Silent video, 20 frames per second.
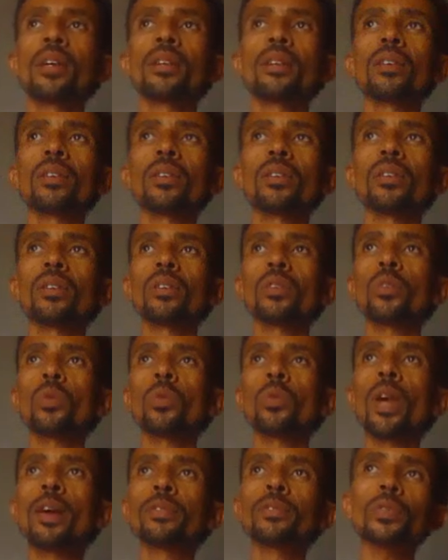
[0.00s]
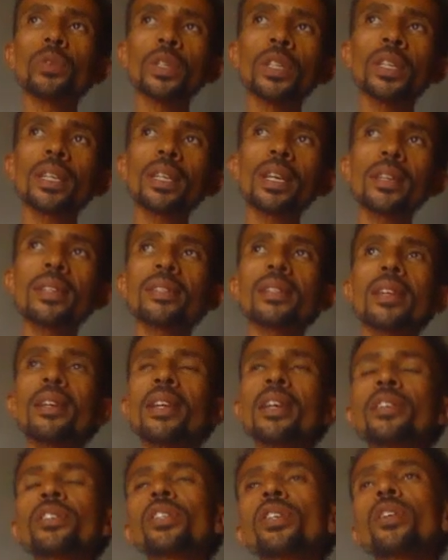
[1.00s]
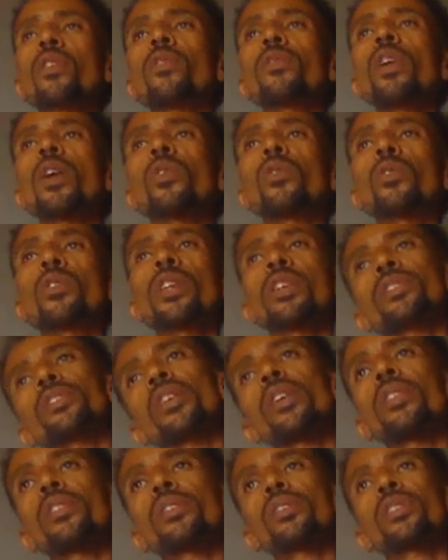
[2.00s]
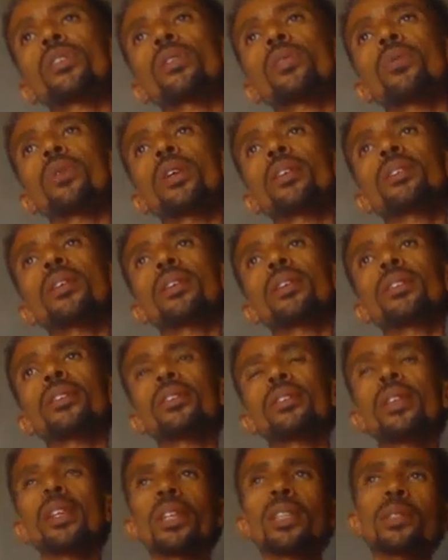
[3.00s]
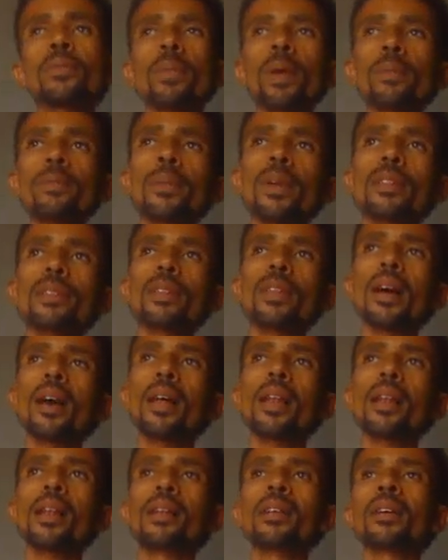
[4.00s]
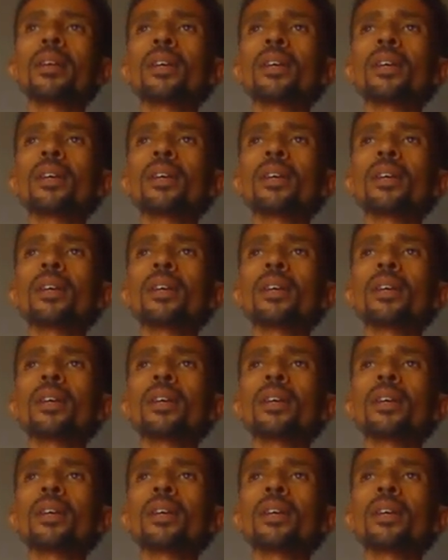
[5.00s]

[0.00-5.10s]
We have to indicate the nature of our research, whether it is experimental,